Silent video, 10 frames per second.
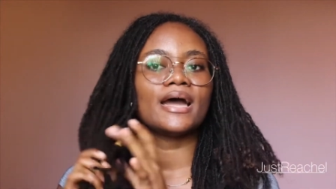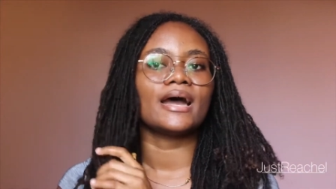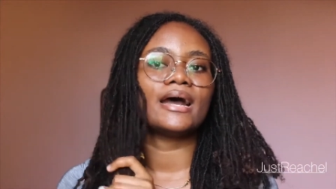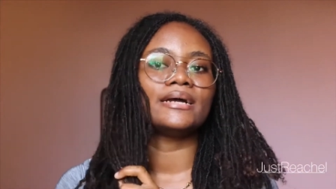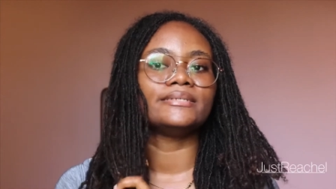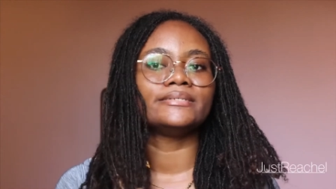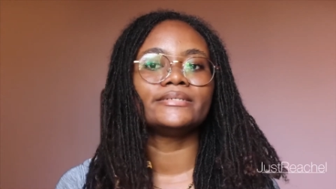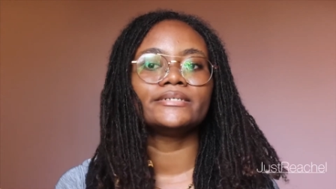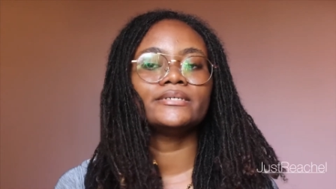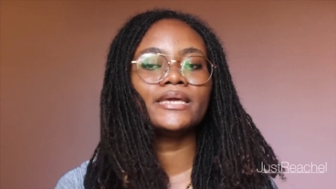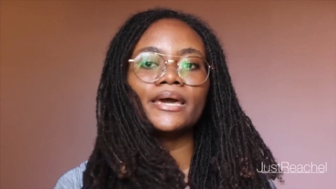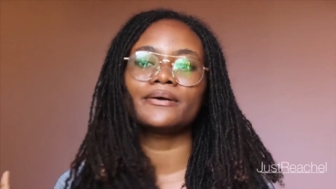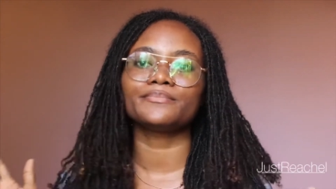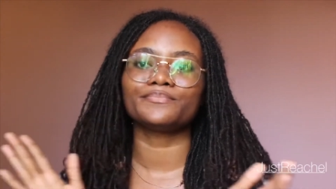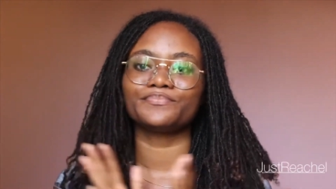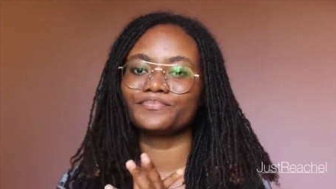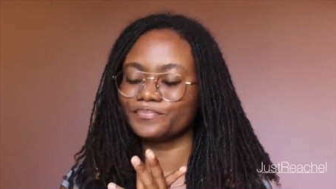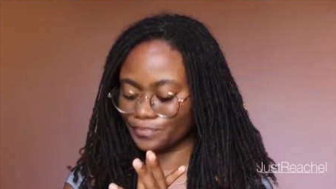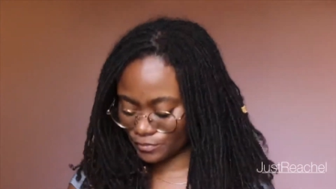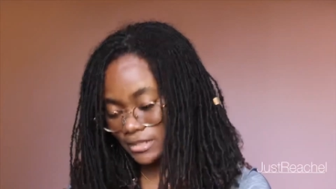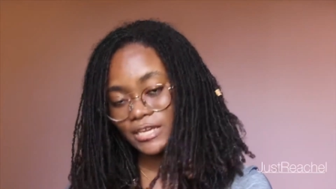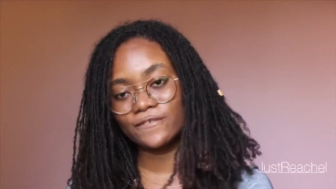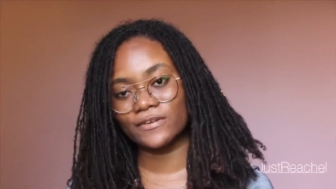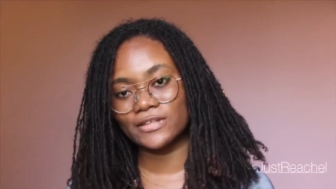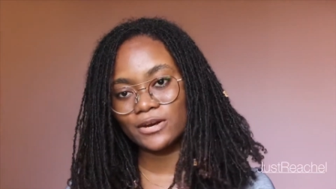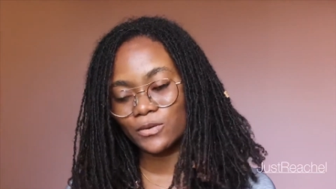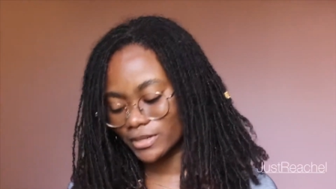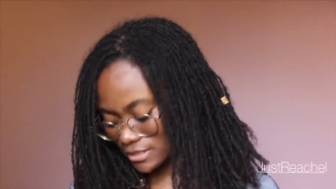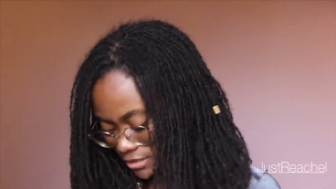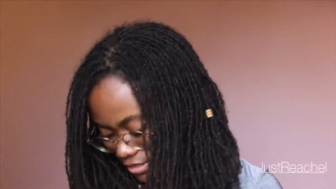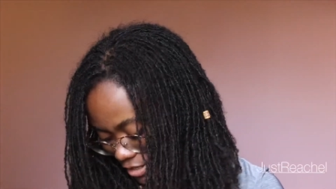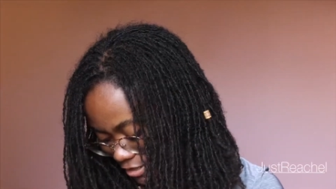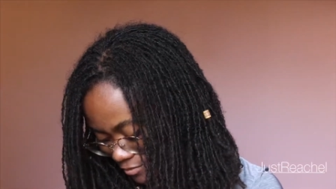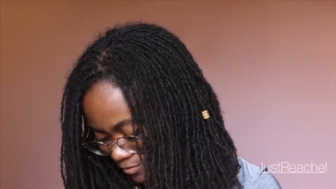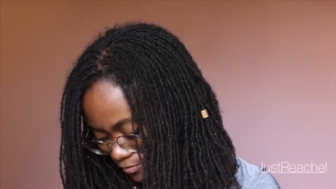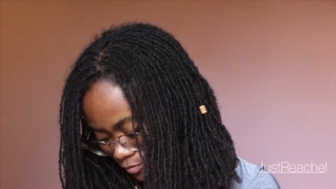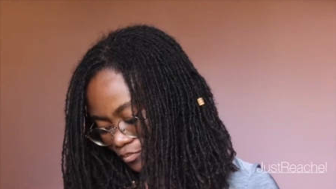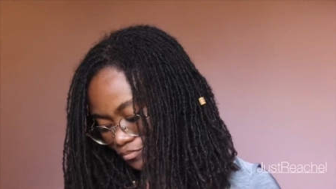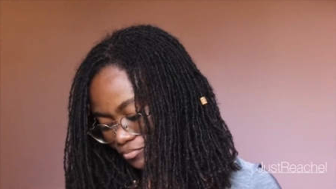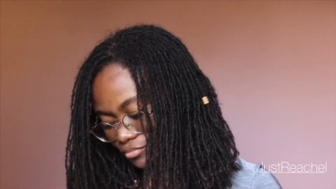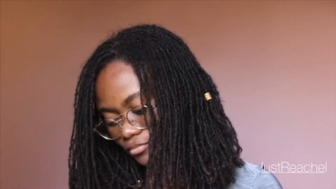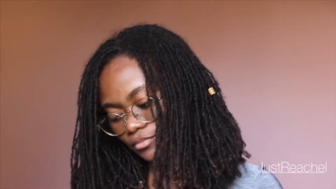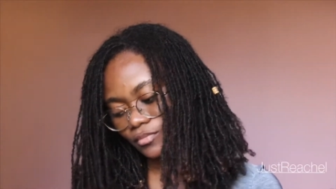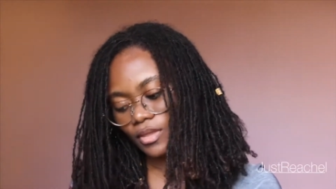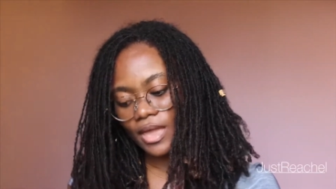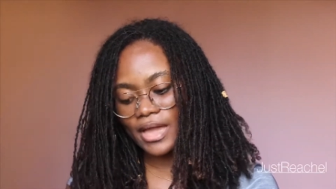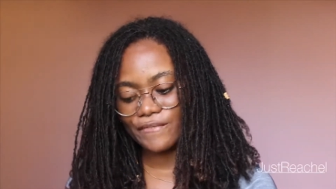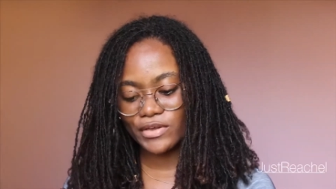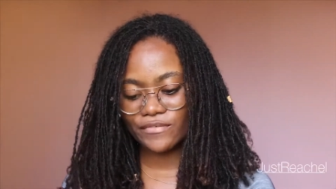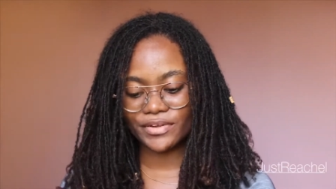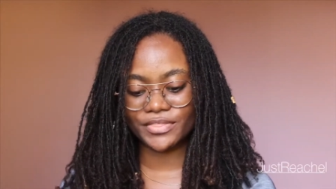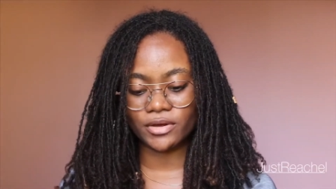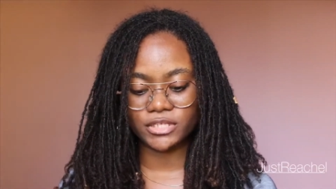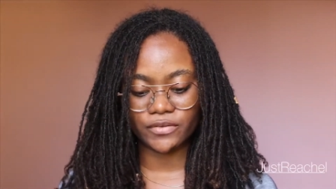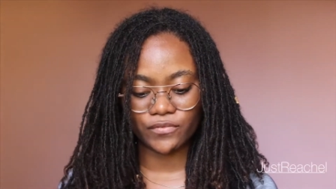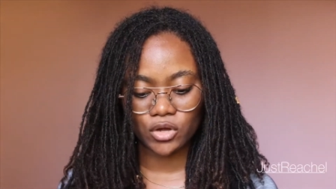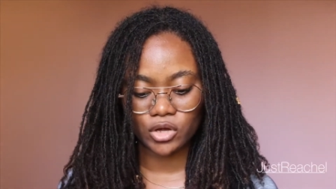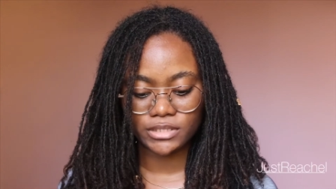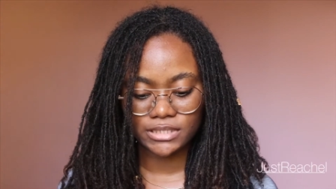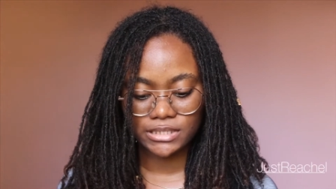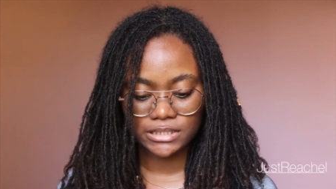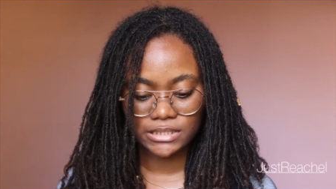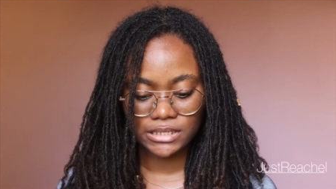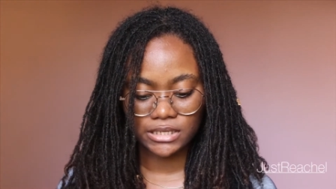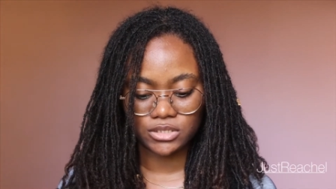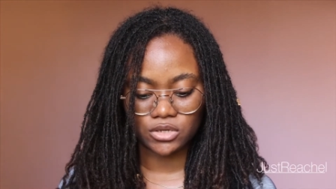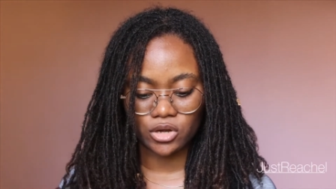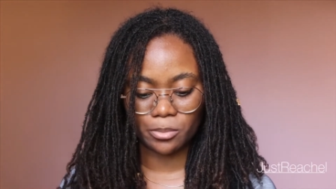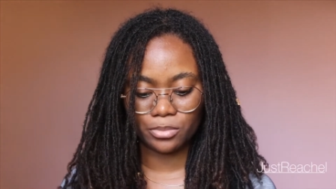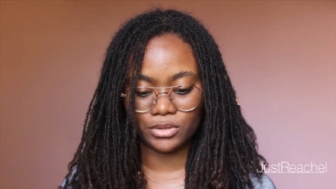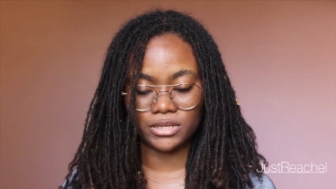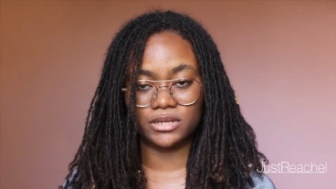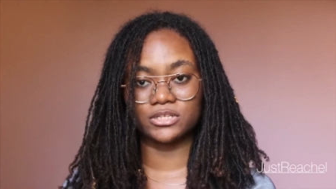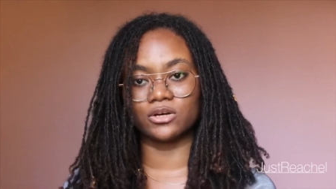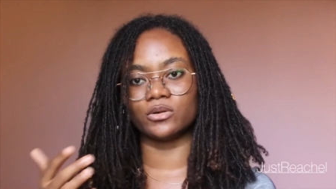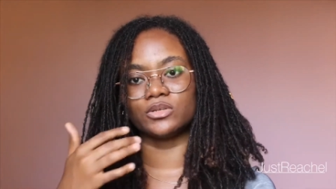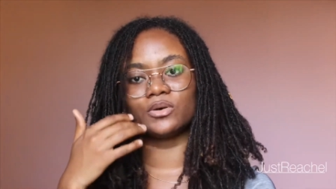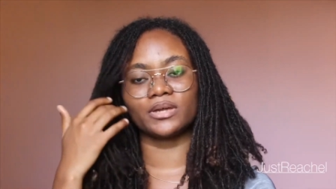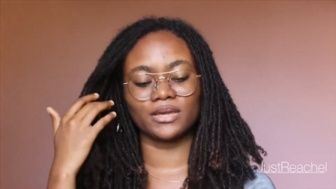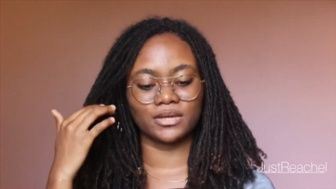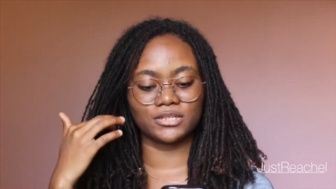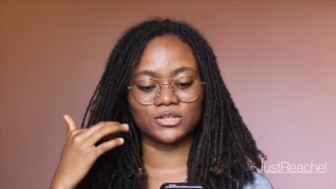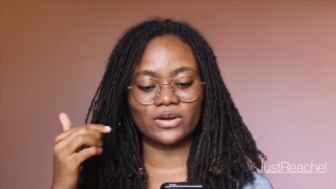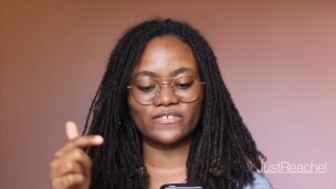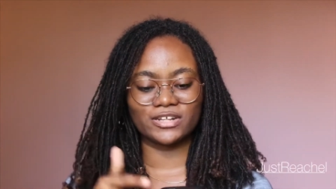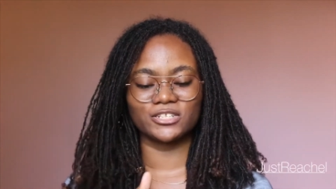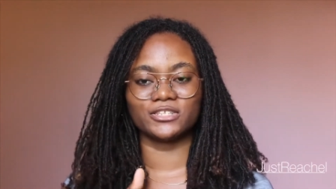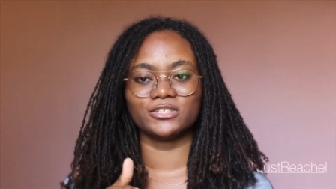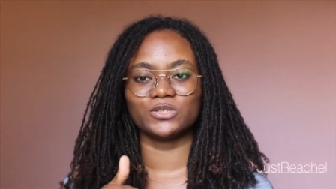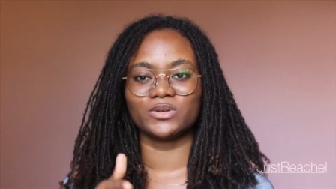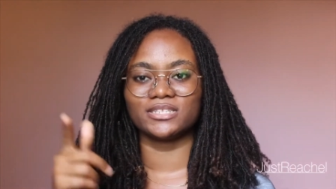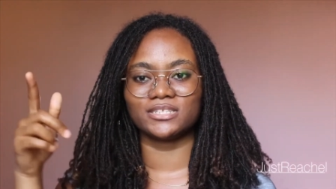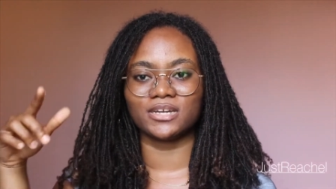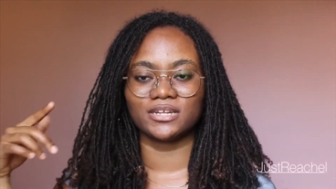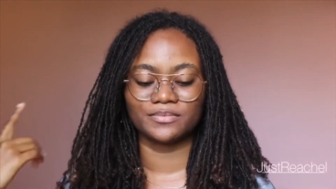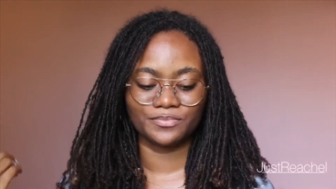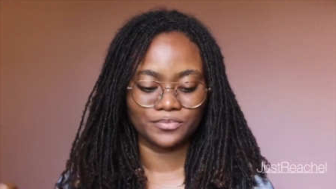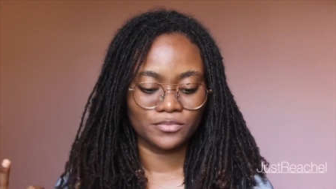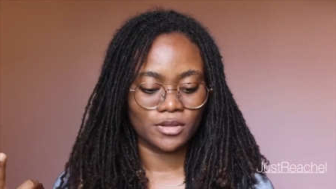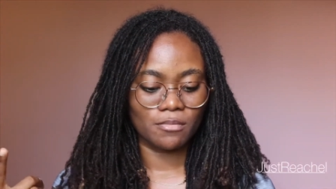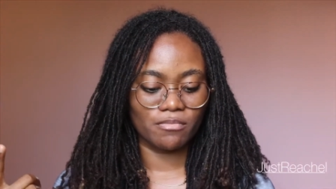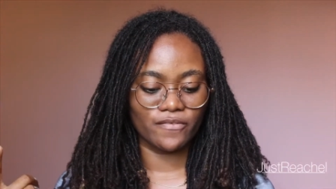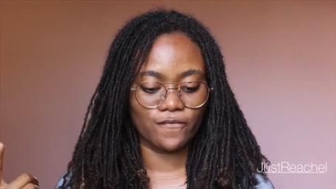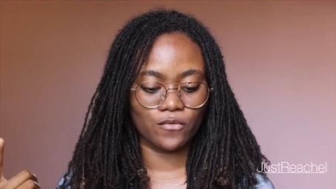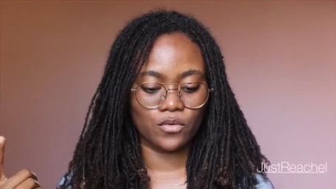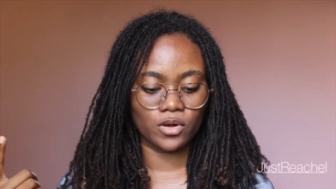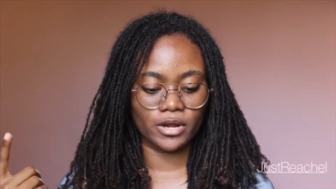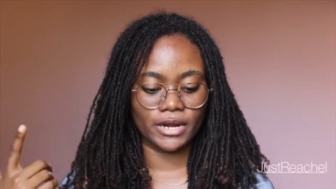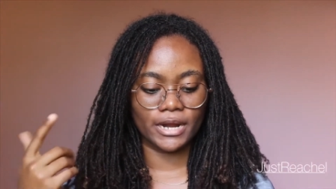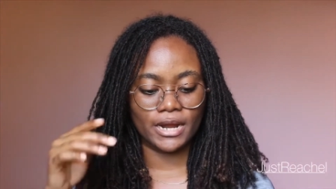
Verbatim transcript: And yeah, thank you for that question. Have you ever thought of cutting it or pulling it out? Okay, so I've answered this question before.